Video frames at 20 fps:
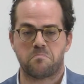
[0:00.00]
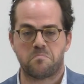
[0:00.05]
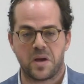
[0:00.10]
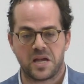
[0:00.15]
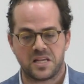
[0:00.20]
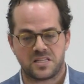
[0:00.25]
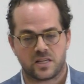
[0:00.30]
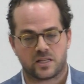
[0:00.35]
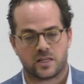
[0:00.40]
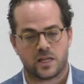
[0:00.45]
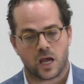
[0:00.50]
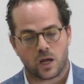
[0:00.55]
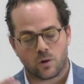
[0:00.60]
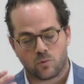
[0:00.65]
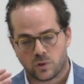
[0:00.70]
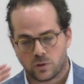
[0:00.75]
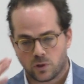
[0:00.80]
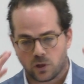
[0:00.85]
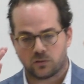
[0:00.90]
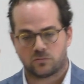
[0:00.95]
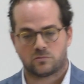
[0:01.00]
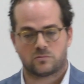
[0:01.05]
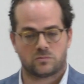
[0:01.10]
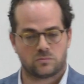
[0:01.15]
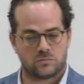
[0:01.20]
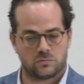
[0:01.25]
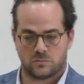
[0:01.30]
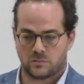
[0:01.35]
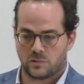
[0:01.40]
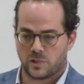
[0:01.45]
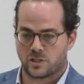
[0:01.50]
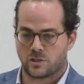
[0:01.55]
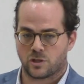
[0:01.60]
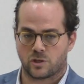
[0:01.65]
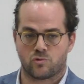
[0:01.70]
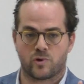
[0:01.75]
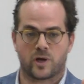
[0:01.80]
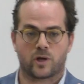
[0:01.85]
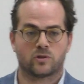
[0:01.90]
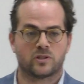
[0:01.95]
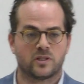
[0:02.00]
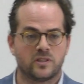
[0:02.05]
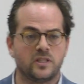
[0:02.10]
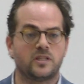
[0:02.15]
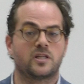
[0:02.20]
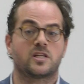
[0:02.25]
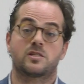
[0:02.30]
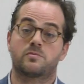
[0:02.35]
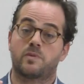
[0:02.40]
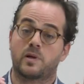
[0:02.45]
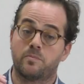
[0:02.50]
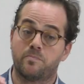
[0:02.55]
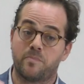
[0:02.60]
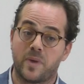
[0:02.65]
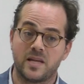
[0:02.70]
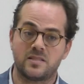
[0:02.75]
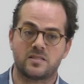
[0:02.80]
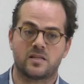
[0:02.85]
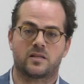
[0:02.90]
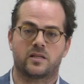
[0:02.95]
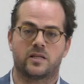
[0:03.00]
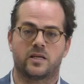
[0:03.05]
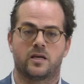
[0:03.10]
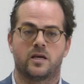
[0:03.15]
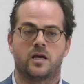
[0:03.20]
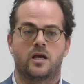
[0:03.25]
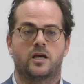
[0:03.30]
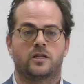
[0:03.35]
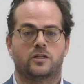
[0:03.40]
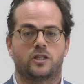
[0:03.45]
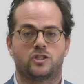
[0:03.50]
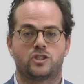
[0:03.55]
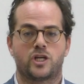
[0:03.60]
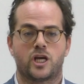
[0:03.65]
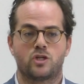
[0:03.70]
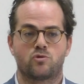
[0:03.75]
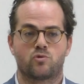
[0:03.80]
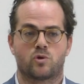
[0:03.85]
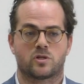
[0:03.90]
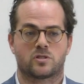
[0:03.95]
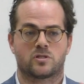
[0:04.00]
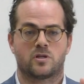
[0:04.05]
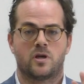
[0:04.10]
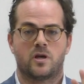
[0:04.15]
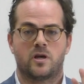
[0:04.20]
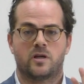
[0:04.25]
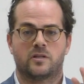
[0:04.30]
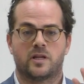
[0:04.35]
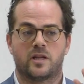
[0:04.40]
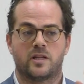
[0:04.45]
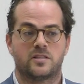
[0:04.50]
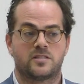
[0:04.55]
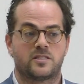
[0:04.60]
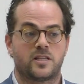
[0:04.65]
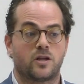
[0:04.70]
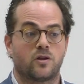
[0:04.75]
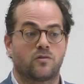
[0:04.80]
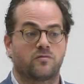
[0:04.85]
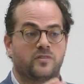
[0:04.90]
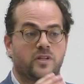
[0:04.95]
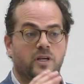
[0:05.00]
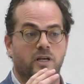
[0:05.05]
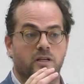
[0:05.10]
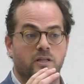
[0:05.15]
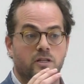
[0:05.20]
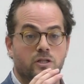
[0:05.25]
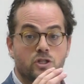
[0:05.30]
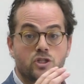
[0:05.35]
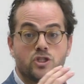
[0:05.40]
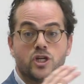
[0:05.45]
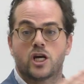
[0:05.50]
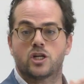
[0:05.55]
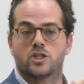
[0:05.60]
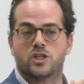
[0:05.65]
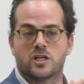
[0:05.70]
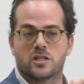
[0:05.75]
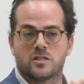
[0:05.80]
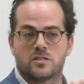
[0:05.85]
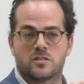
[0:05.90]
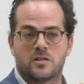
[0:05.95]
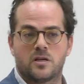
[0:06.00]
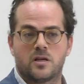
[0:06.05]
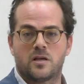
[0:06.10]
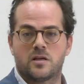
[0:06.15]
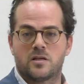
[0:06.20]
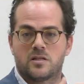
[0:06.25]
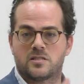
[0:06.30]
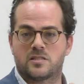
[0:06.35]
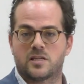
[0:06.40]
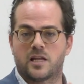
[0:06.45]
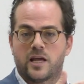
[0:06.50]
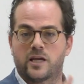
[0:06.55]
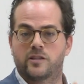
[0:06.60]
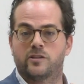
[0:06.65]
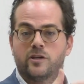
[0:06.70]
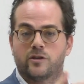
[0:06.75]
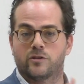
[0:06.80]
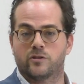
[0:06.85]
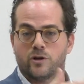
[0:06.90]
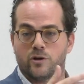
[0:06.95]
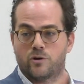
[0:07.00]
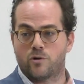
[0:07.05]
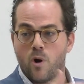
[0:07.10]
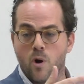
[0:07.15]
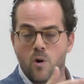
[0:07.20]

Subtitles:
Basically, let's not drag on the details, but basically the change was that instead of the judges selecting their